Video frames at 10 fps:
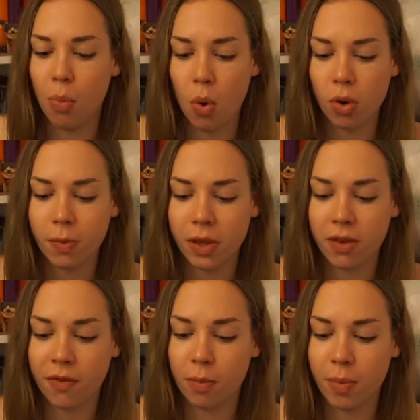born with
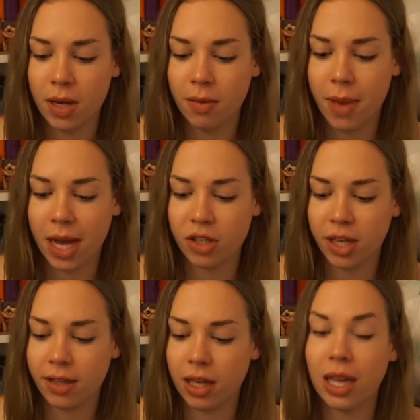a forbidden
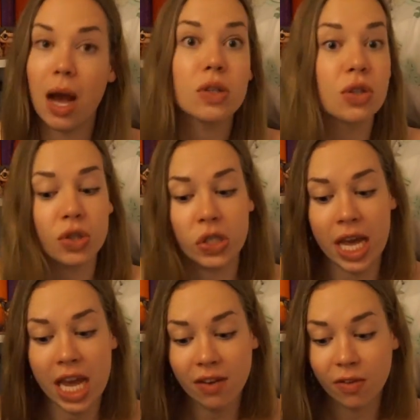magic that allows her
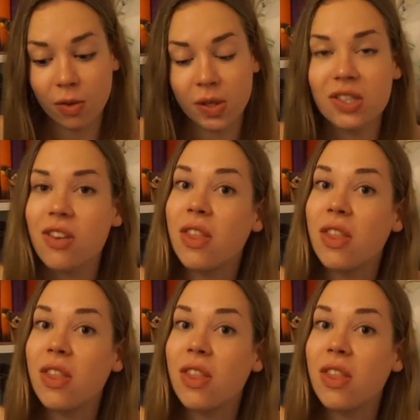to influence